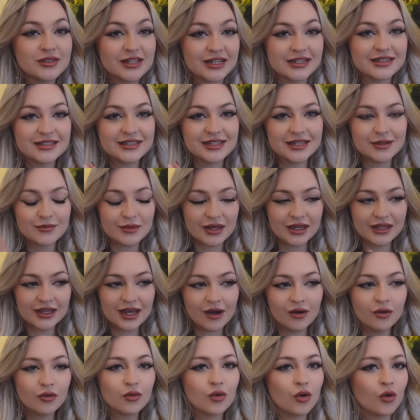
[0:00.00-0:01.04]
did see me at
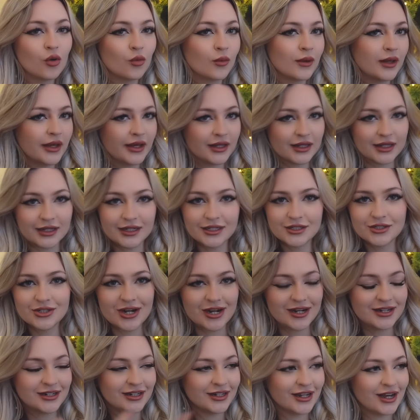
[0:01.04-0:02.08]
YALC or we like
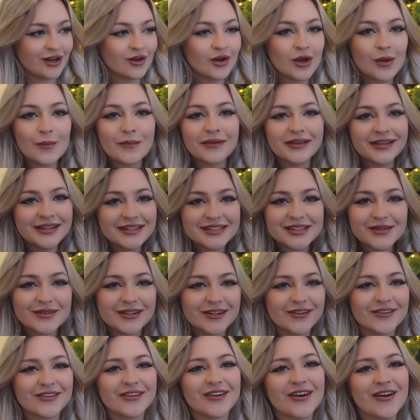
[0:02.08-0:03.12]
chatted at YALC, please let me
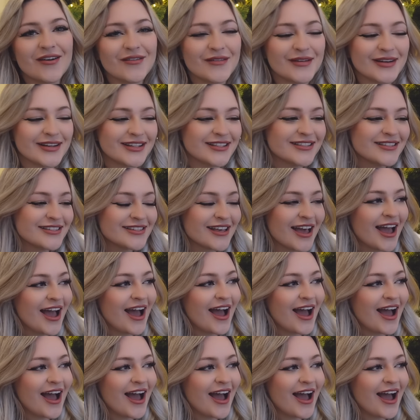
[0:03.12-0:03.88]
know in the comments.